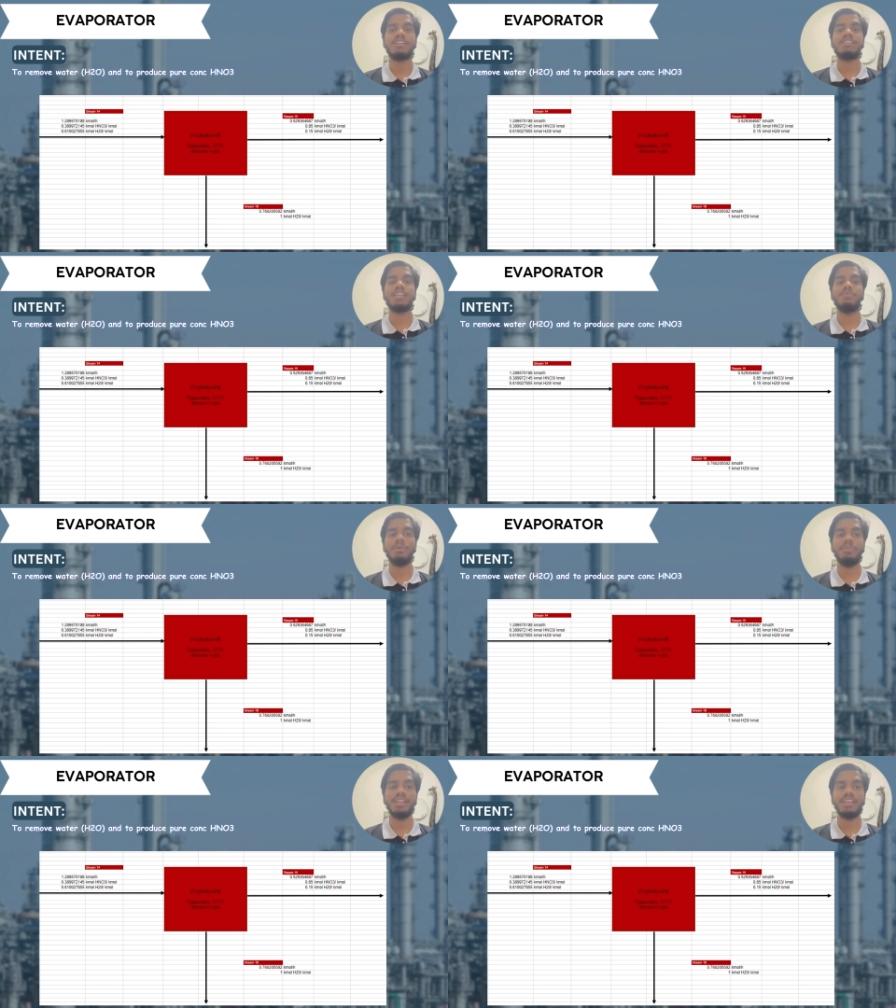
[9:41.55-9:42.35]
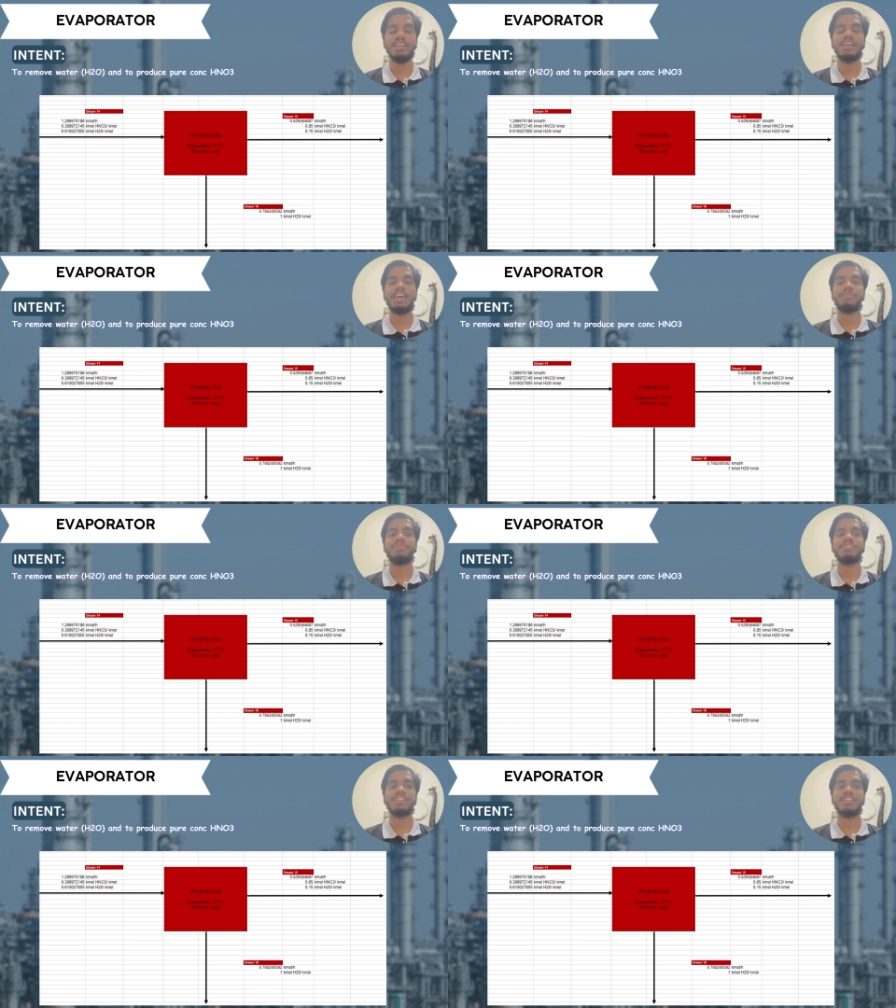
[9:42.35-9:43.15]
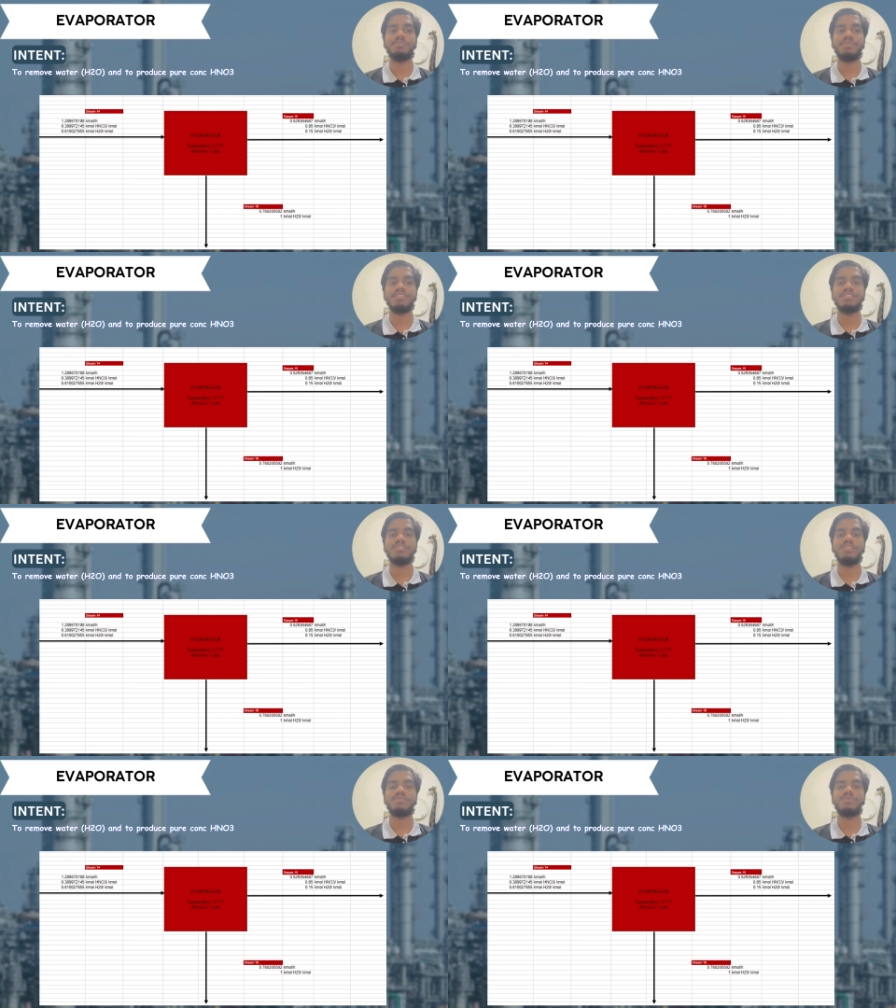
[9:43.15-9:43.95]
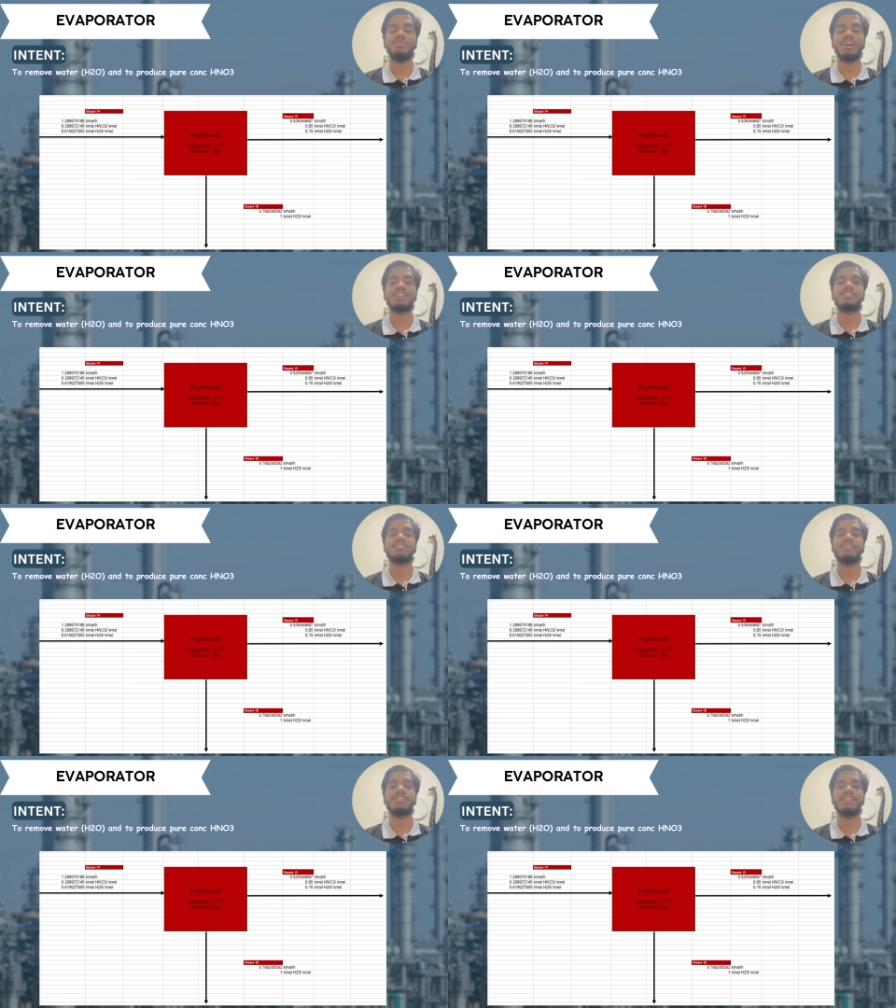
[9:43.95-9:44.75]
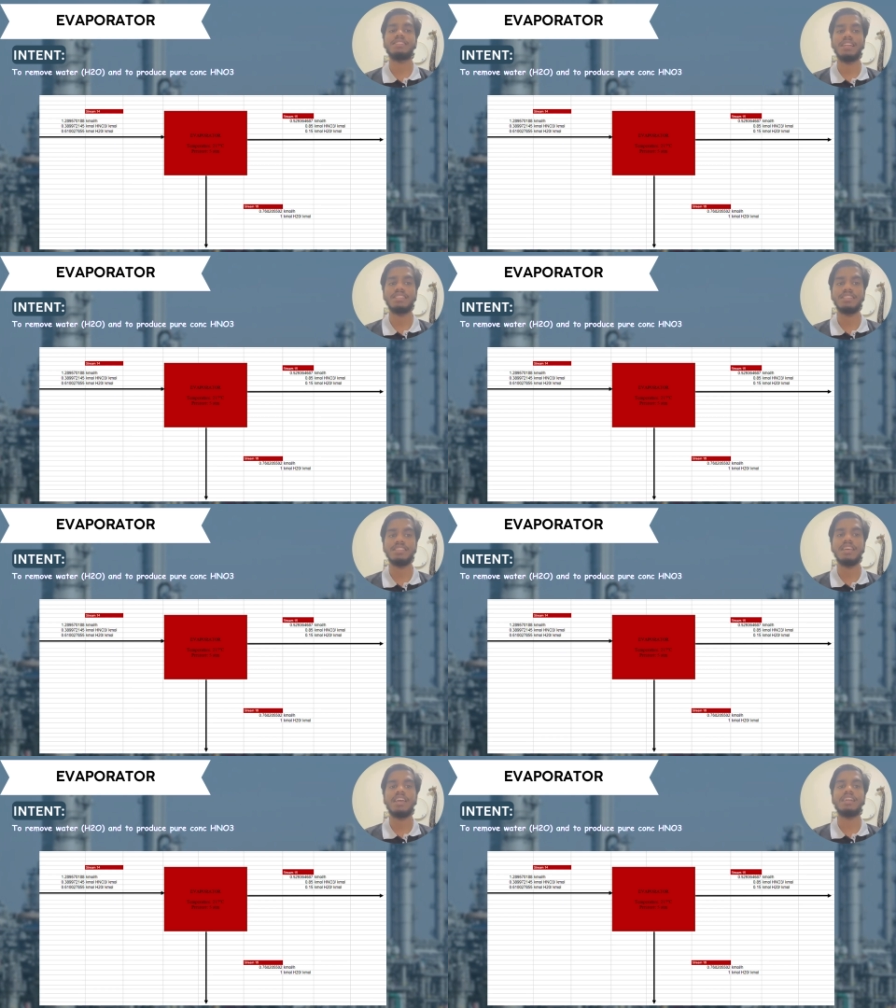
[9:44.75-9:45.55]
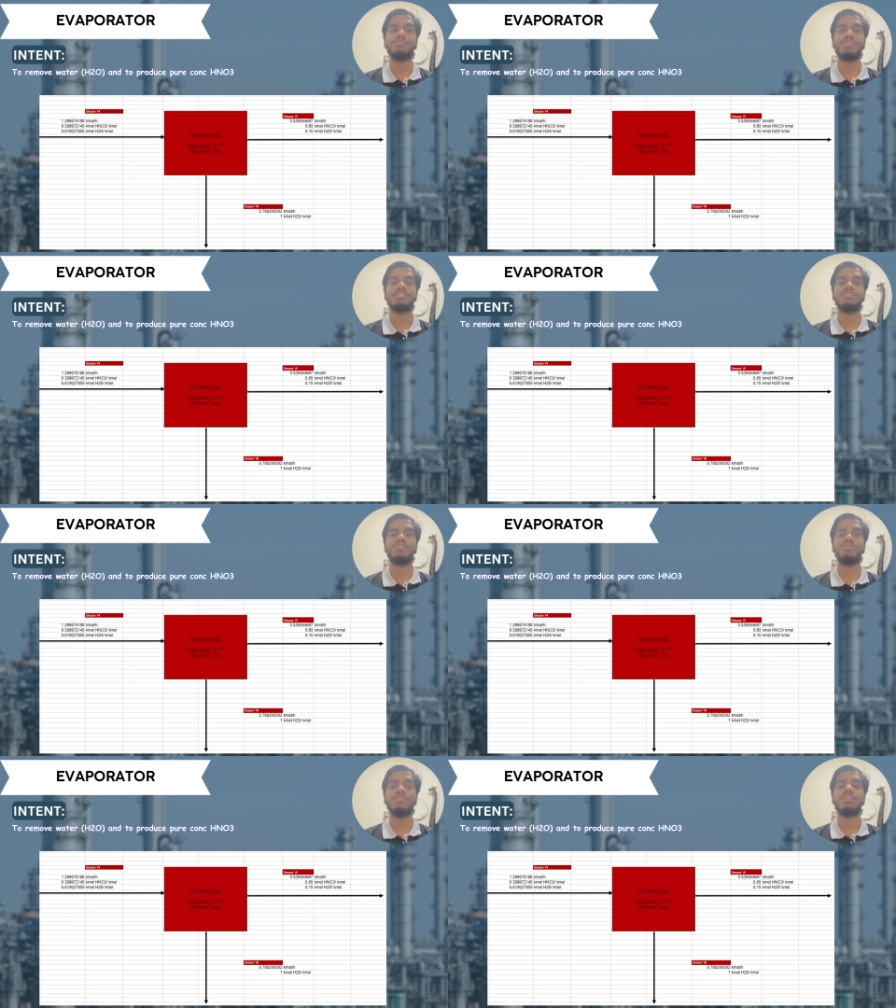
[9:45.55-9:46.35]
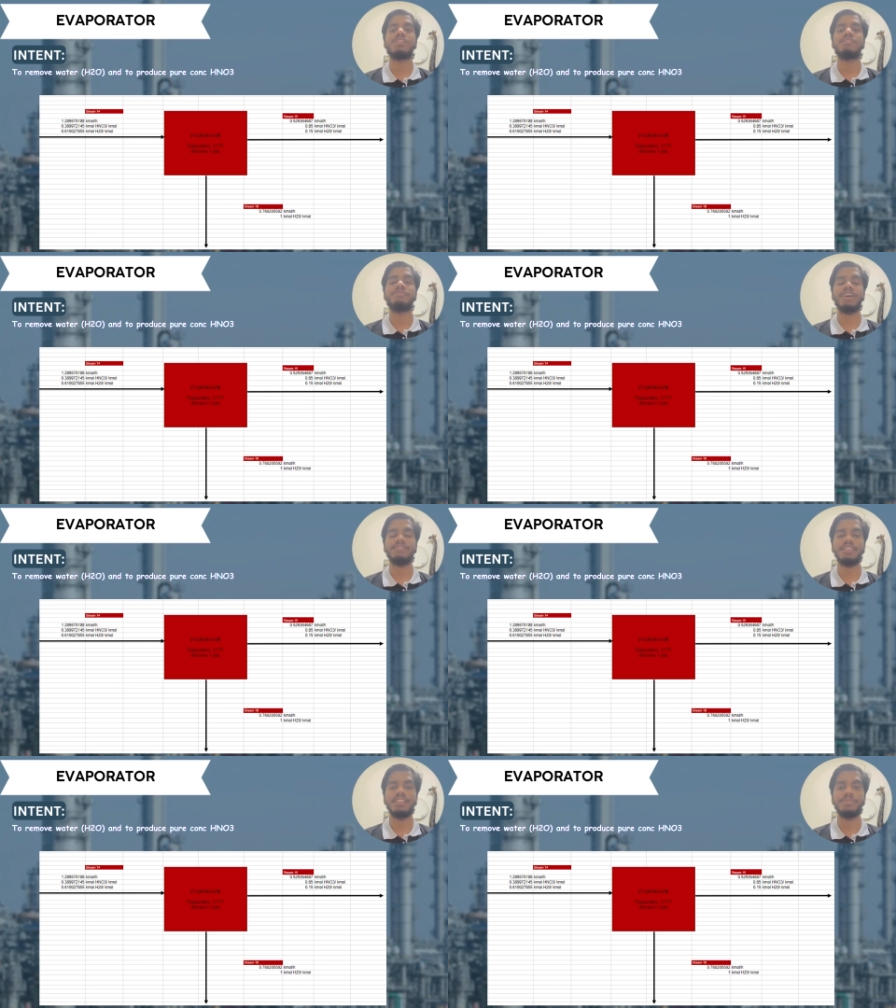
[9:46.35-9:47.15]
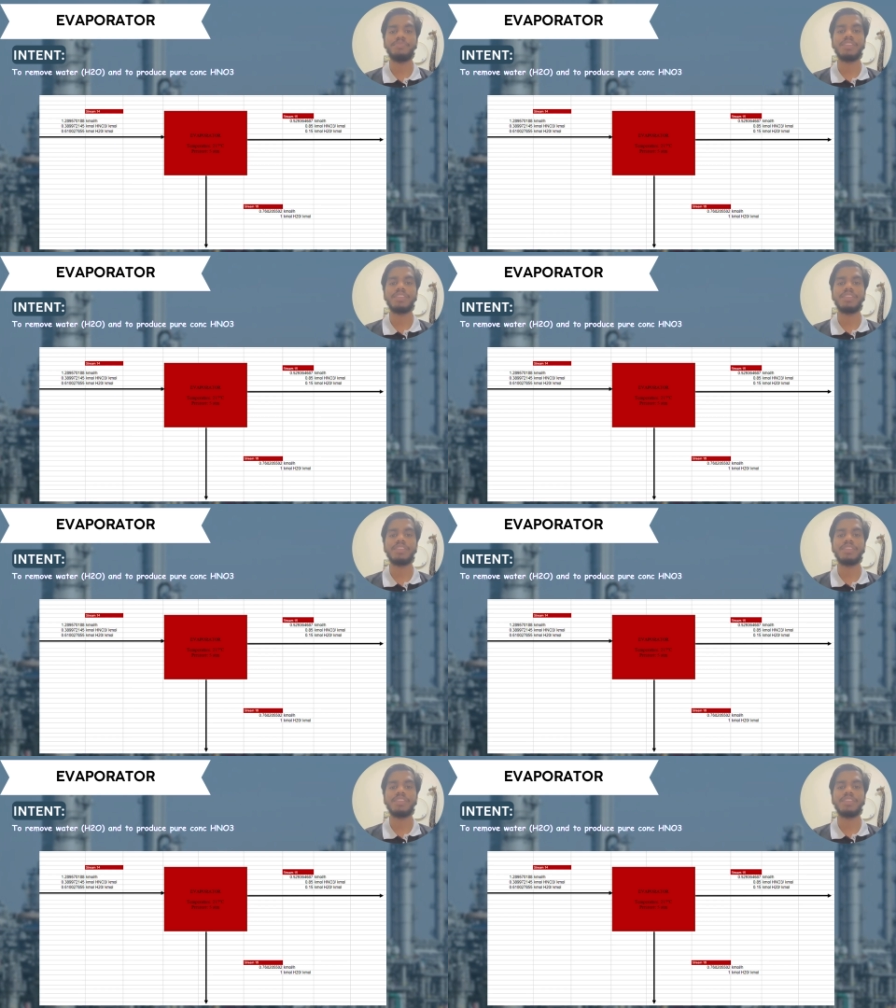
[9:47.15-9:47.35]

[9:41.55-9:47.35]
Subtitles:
The evaporator happens at a temperature of 217 Celsius and a pressure of 5 atm.